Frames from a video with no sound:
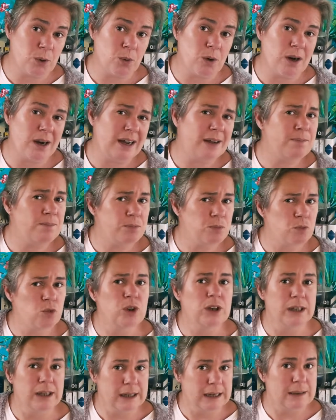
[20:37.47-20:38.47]
where I
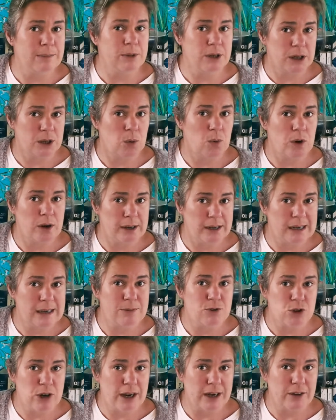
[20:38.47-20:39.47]
really am going to want to
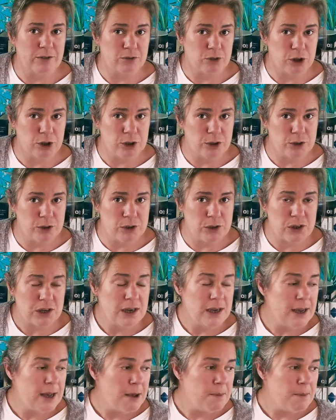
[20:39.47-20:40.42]
keep track of rows,